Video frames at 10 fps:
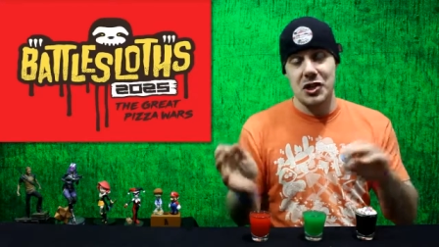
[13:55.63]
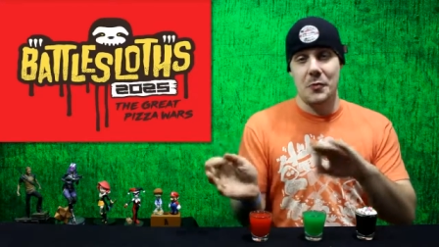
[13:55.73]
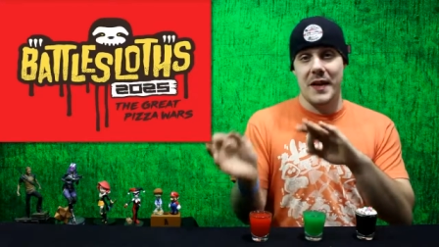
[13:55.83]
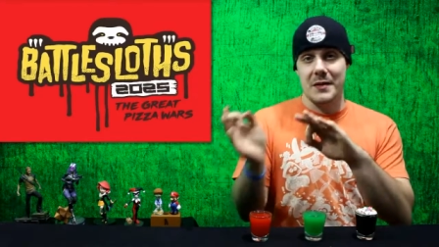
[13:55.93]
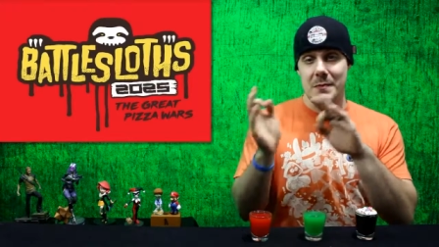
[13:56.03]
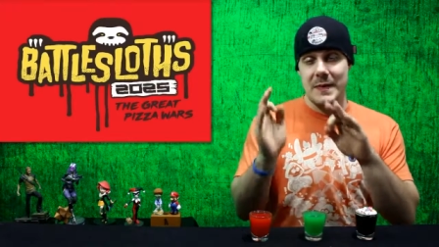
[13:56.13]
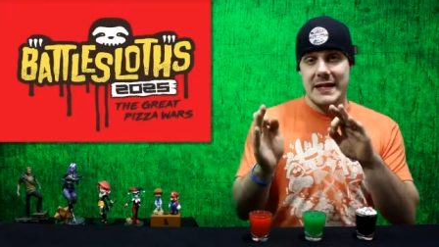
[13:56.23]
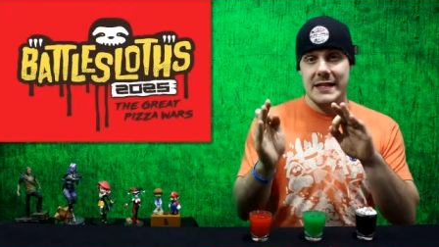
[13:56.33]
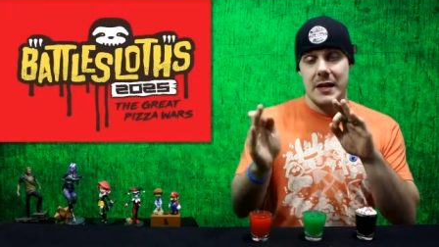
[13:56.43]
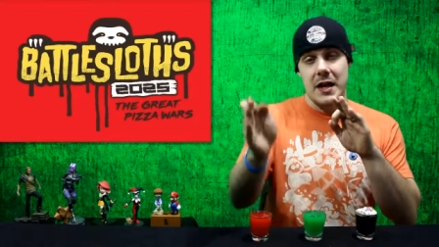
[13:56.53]
You pick up the
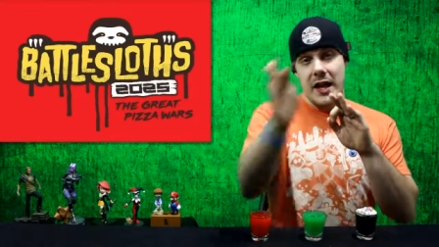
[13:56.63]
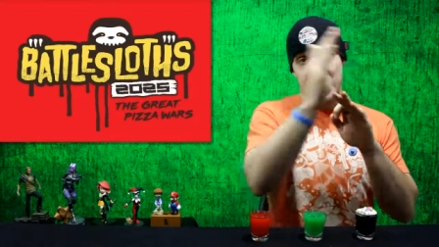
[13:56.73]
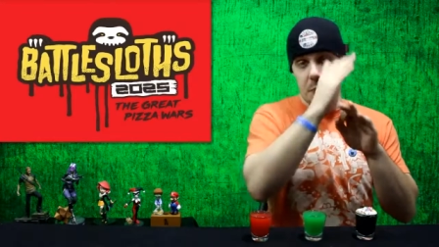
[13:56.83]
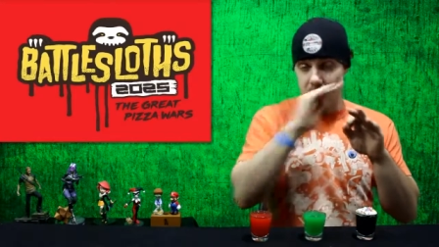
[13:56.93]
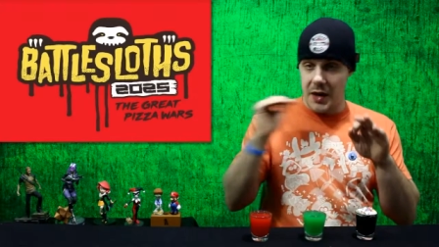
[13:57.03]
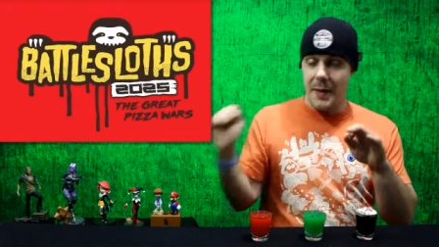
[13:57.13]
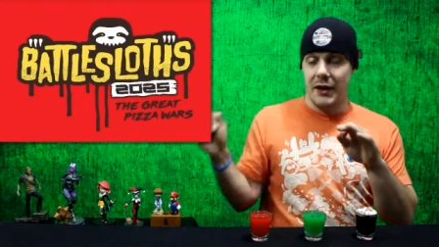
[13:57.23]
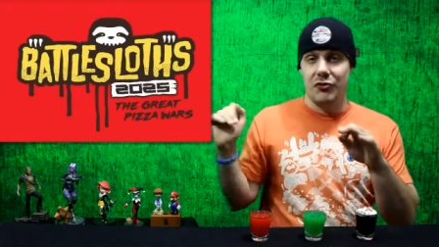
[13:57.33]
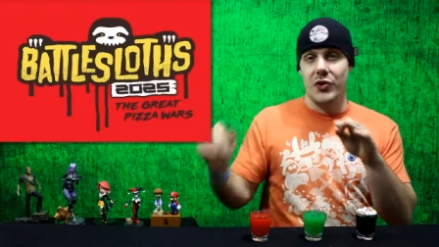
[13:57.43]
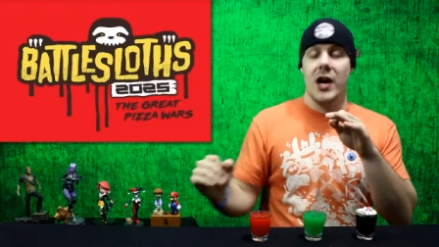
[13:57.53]
pizza and you bring it
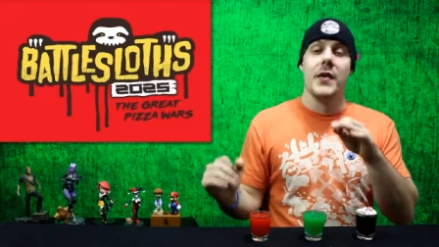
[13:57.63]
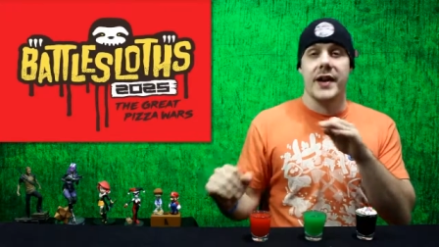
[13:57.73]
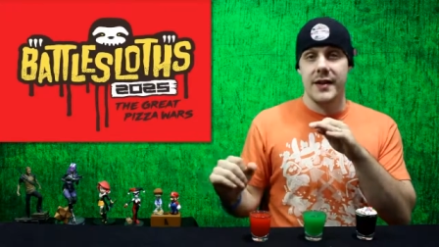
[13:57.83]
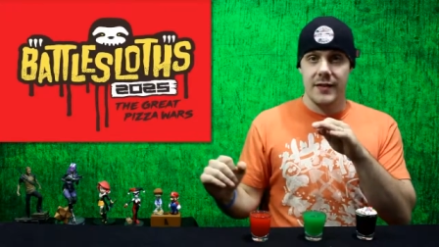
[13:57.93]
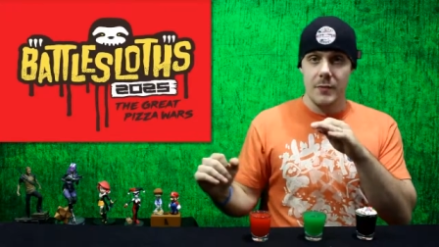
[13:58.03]
back to your area.